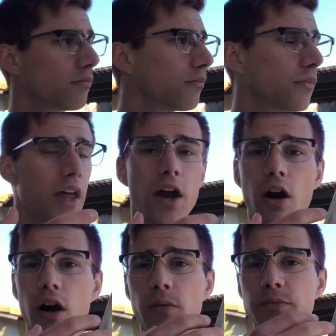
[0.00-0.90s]
they
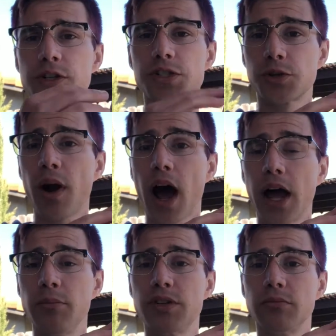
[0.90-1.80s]
are
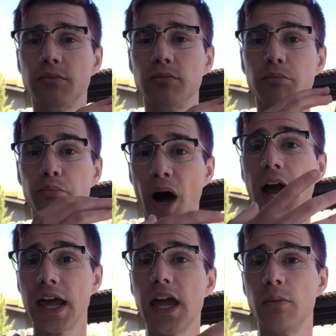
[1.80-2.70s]
described by
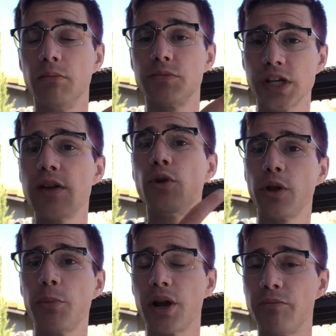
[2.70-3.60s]
him to give you a little
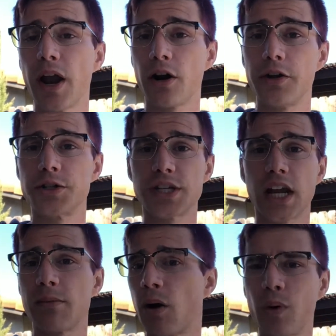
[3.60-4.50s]
bit of better understanding
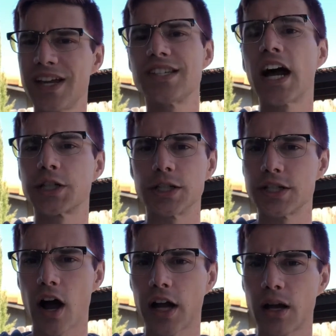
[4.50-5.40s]
about what he's actually
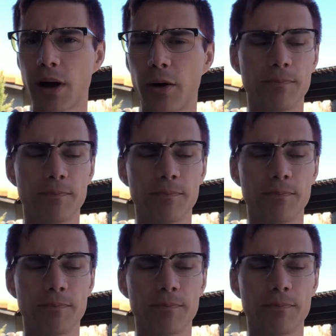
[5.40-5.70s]
talking about.